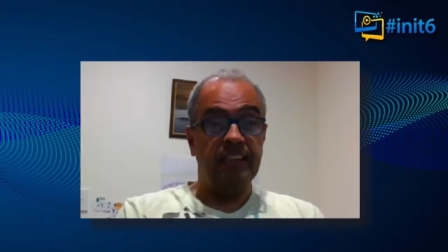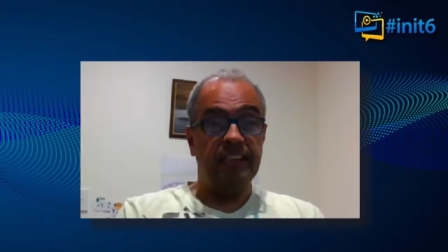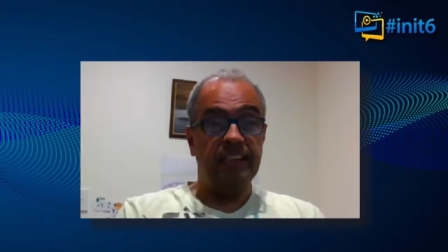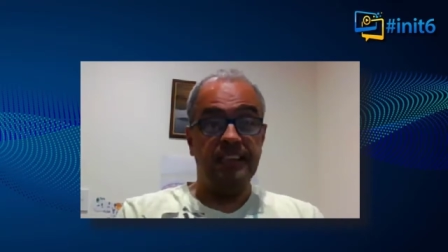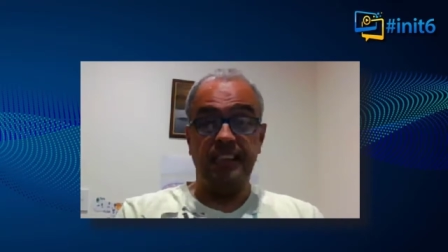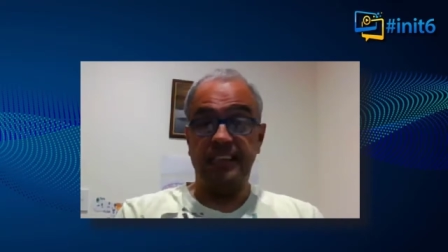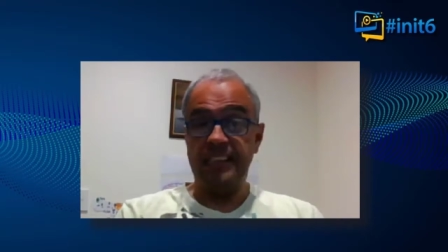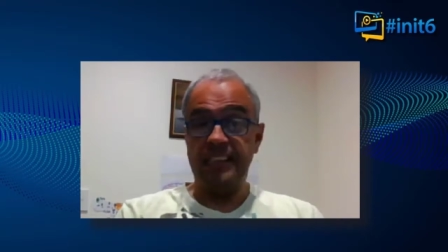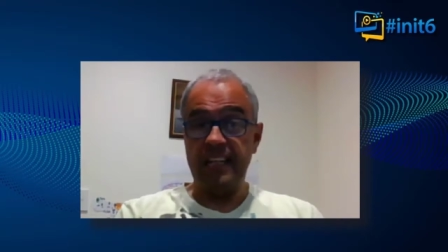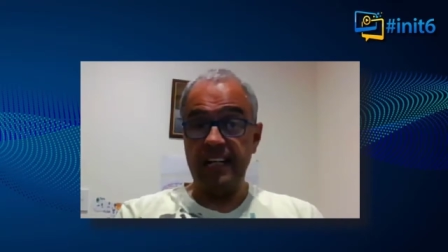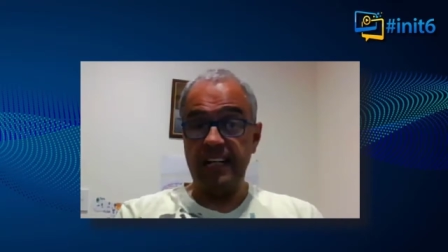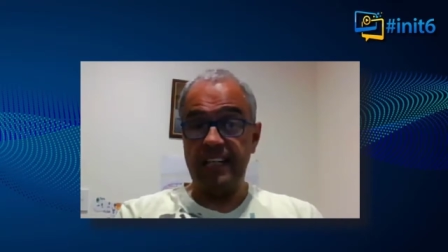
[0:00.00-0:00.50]

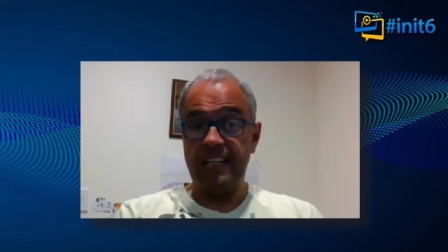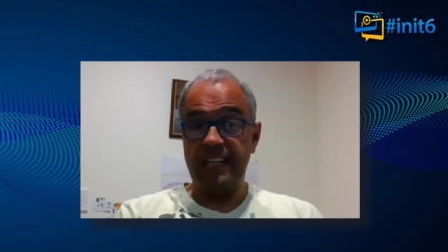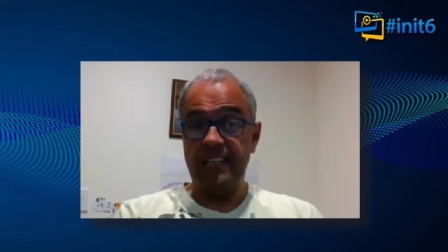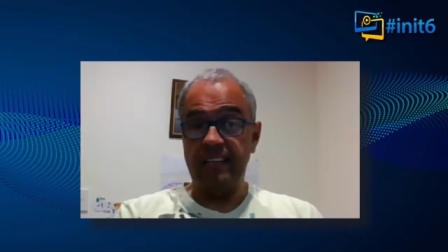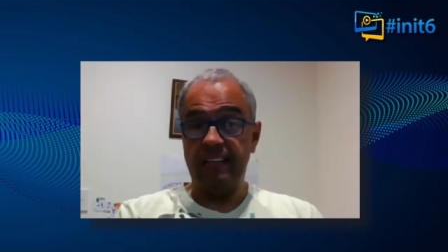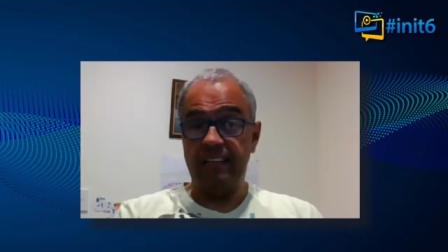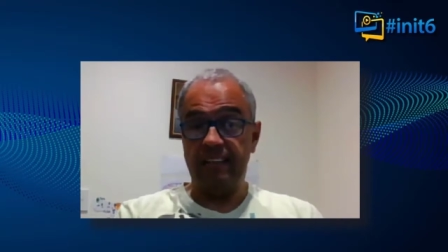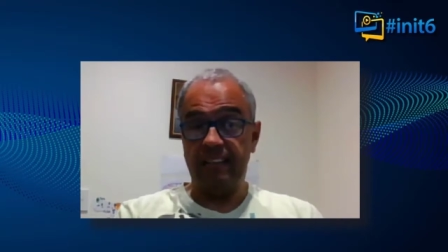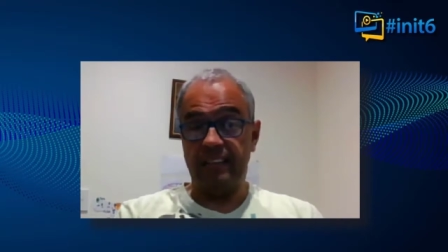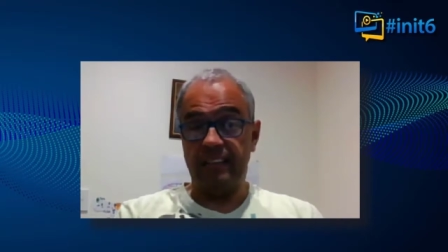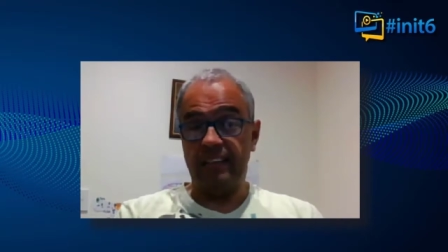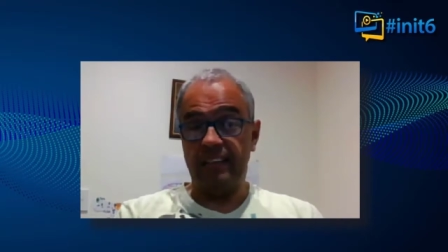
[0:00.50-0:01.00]
Today,
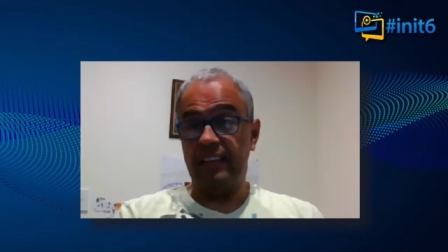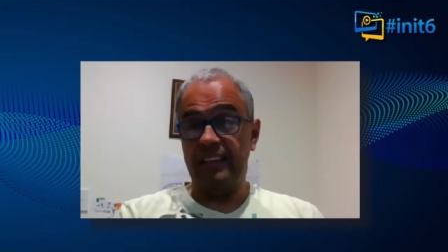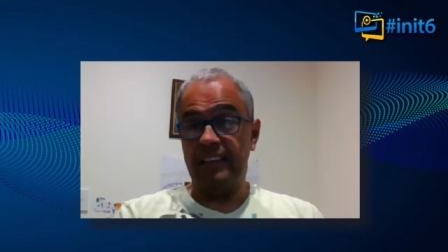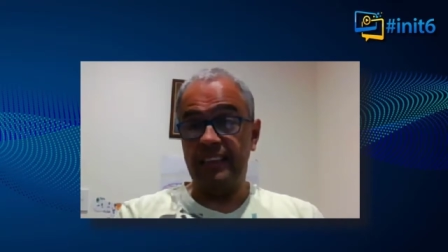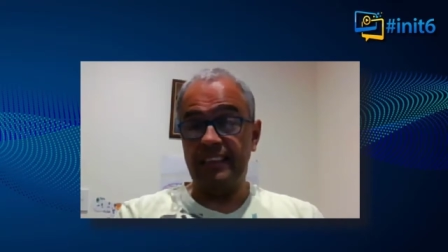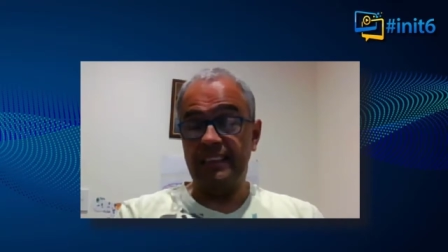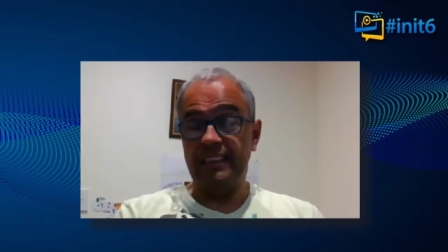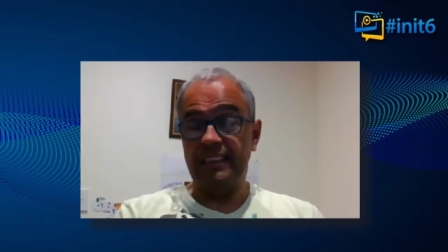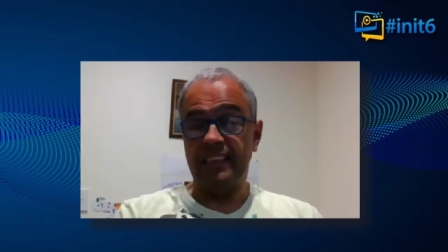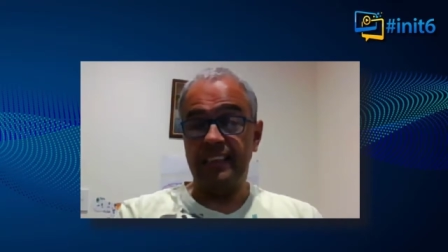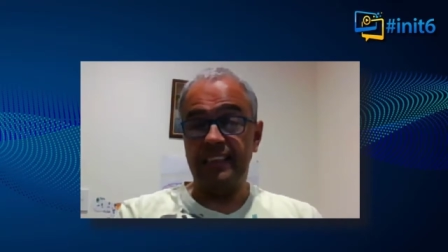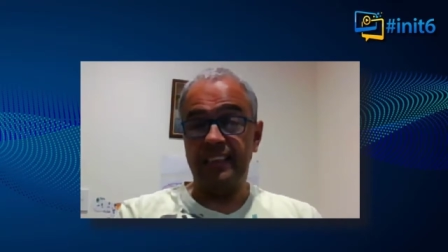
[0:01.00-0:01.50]
I'd like
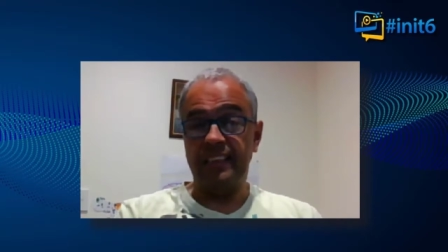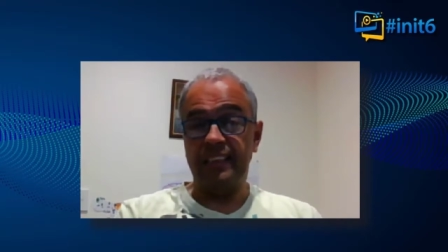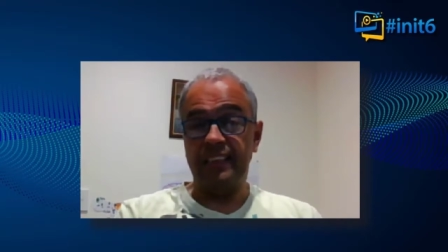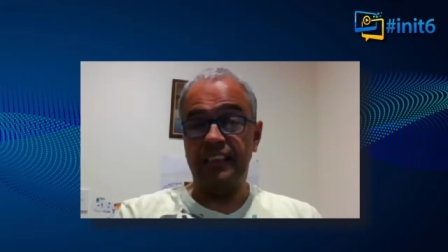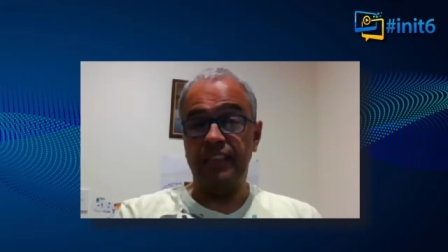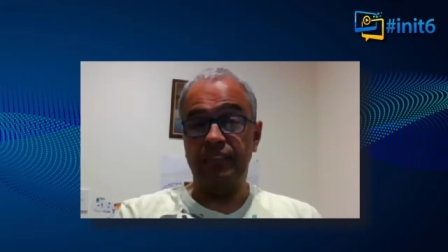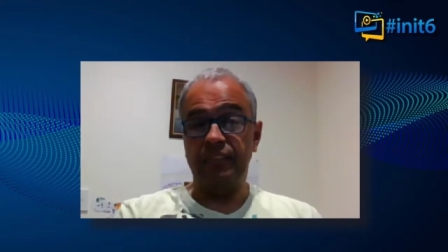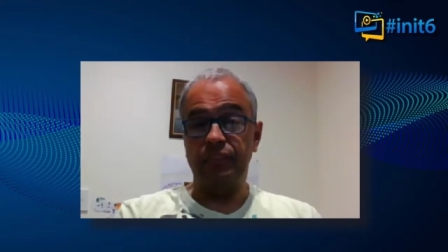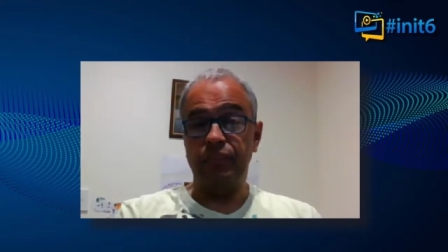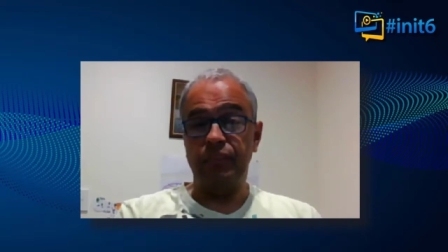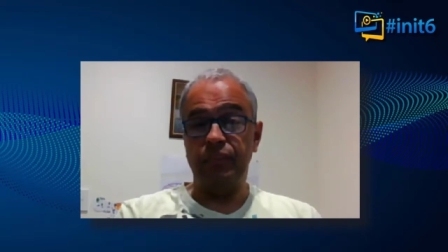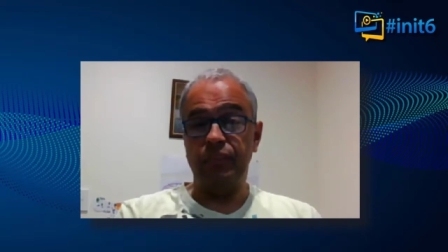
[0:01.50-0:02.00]
to
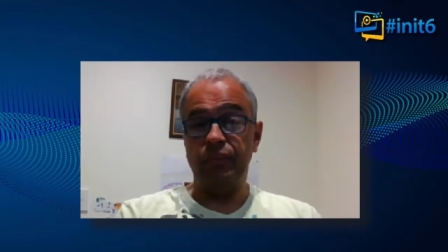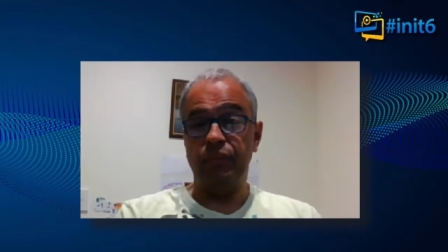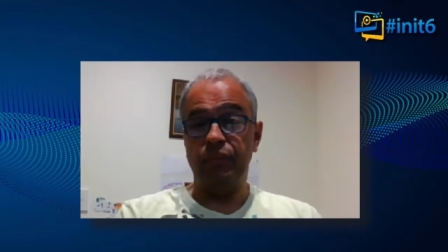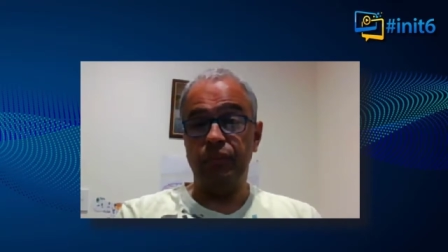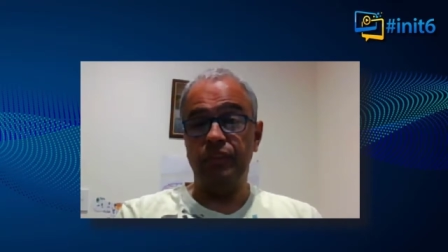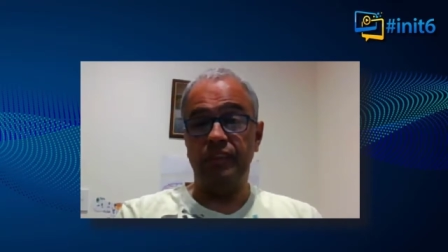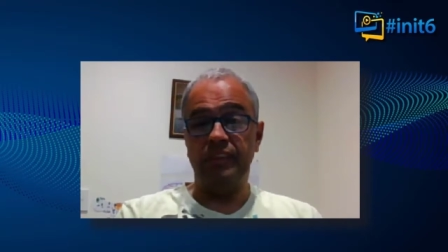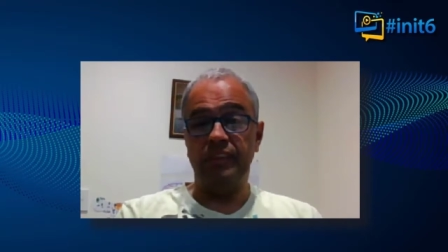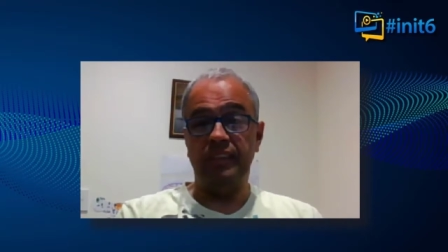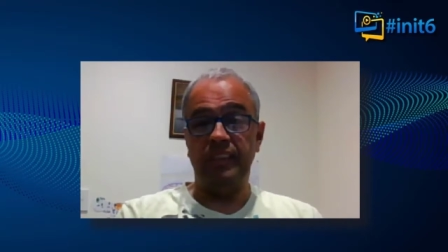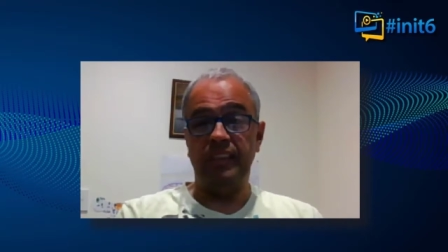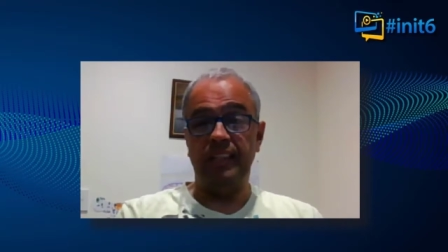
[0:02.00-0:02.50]
give
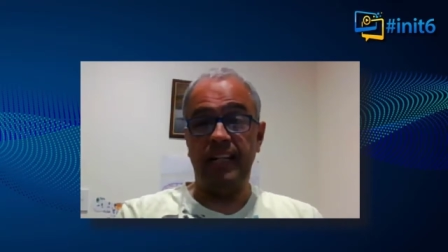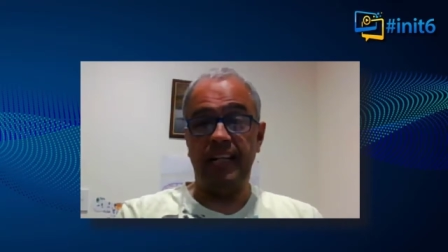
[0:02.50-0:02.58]
you